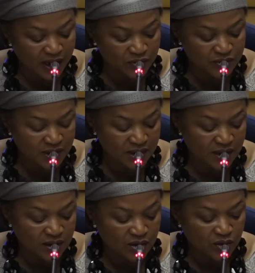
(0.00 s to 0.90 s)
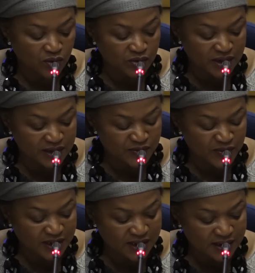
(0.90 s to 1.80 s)
out on these
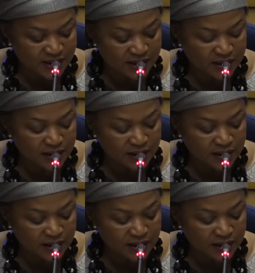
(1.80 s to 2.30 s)
matters.